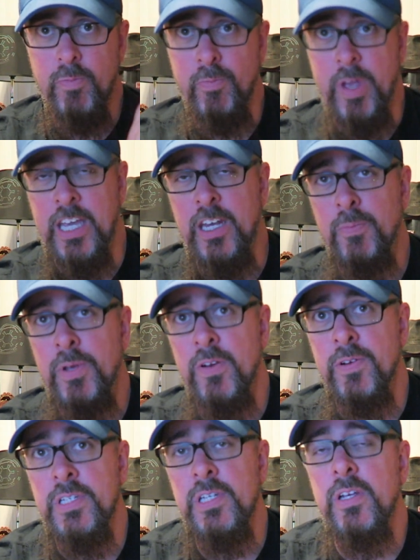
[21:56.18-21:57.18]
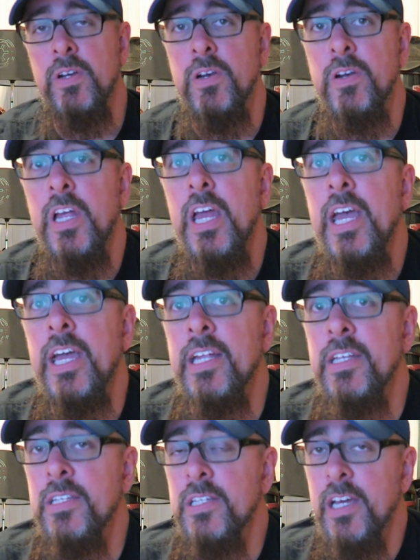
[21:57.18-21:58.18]
make an appearance here
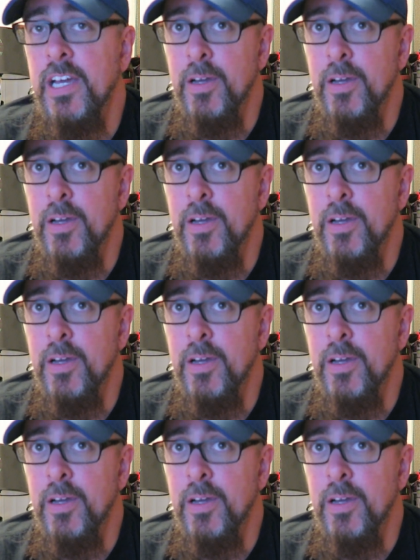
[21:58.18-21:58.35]
and